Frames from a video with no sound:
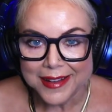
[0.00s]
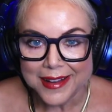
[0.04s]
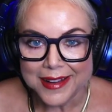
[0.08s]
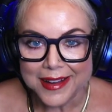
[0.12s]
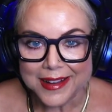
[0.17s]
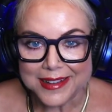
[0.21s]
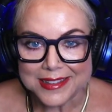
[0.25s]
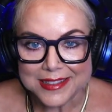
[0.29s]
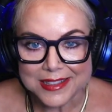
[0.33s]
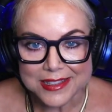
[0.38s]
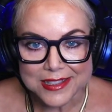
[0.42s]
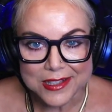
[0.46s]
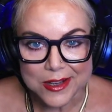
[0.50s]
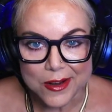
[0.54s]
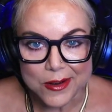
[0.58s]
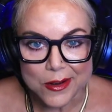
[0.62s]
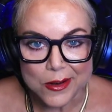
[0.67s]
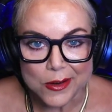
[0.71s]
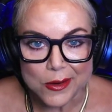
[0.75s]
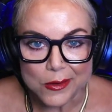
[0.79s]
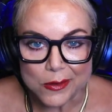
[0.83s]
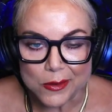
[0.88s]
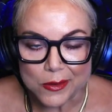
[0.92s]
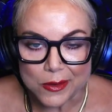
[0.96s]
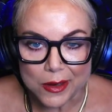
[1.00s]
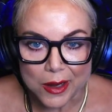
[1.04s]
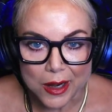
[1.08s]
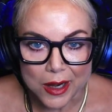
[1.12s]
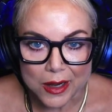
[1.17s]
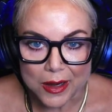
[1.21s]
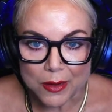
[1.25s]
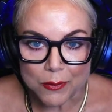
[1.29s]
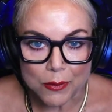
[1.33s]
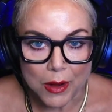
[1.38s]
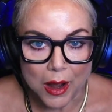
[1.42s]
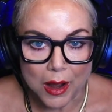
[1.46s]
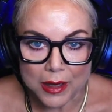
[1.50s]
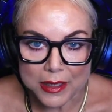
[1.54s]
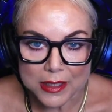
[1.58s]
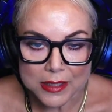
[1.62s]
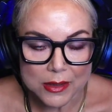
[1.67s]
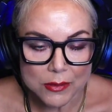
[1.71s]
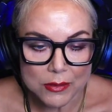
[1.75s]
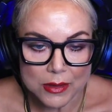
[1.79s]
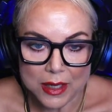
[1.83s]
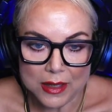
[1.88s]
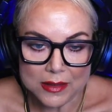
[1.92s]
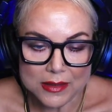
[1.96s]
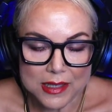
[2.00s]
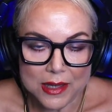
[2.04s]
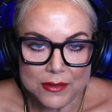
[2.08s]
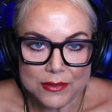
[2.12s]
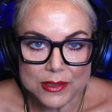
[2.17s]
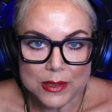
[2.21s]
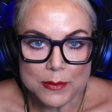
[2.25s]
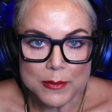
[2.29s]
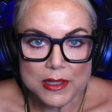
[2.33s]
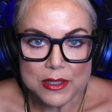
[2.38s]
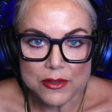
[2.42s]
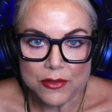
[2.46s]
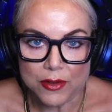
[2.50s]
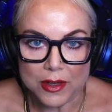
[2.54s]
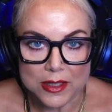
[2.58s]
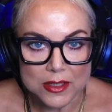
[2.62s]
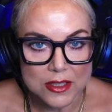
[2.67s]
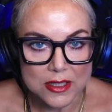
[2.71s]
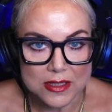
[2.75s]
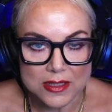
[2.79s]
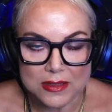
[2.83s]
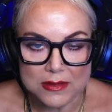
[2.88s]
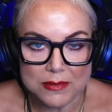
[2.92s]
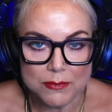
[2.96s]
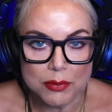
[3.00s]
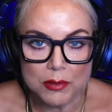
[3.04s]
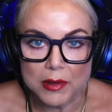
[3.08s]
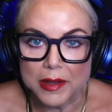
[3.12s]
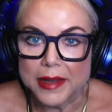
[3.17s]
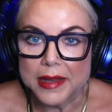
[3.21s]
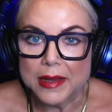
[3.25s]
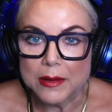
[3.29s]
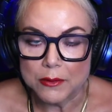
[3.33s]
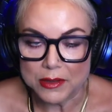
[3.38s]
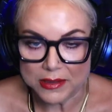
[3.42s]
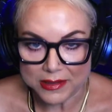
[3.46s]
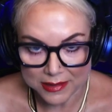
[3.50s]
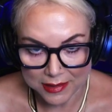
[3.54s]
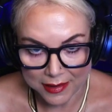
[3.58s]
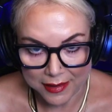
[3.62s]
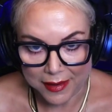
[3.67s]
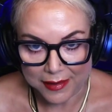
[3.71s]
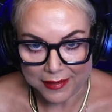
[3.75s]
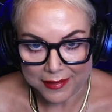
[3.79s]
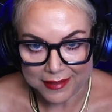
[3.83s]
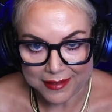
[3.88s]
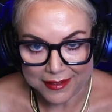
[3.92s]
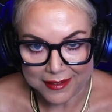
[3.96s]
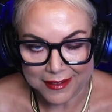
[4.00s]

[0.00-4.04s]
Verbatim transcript: And so I, I got to have so much fun just playing with tech.